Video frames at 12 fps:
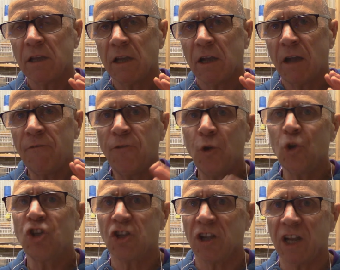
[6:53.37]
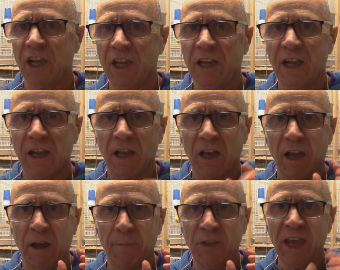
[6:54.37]
unfortunately,
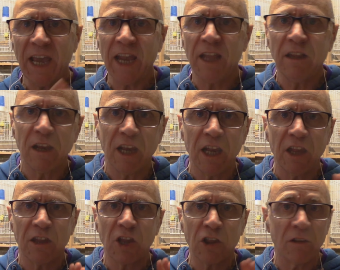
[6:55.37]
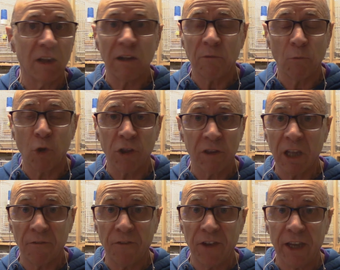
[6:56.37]
the hen
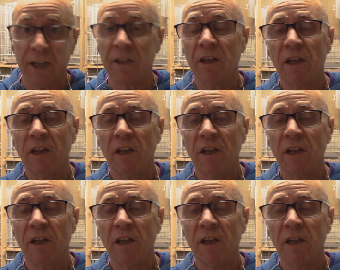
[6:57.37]
didn't feed.